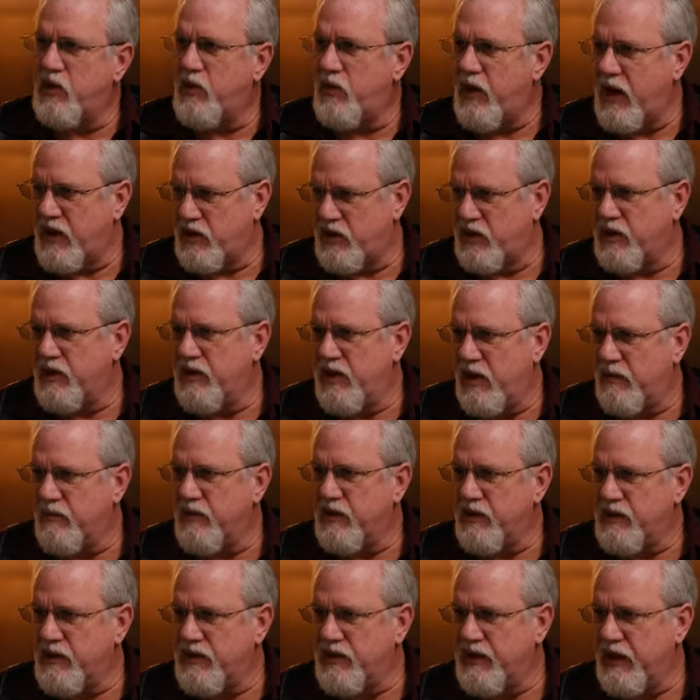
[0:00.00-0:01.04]
correction
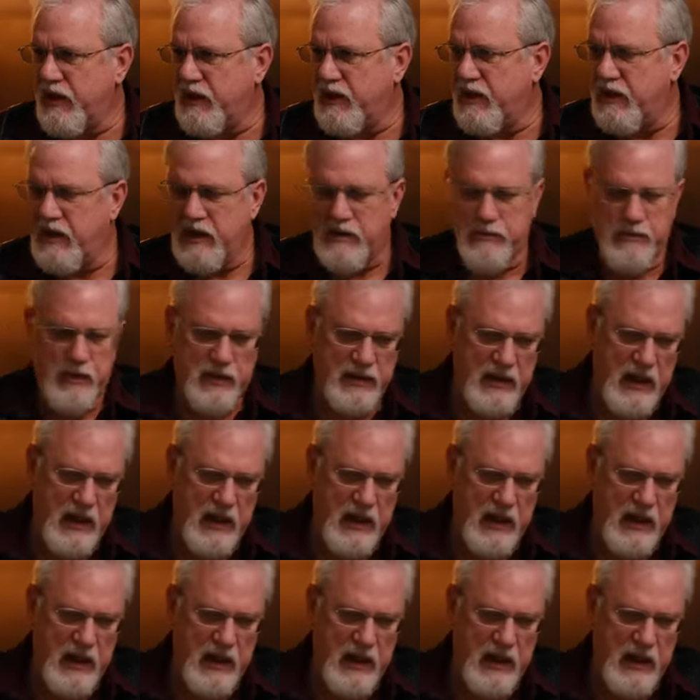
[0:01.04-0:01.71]
number 6. And let's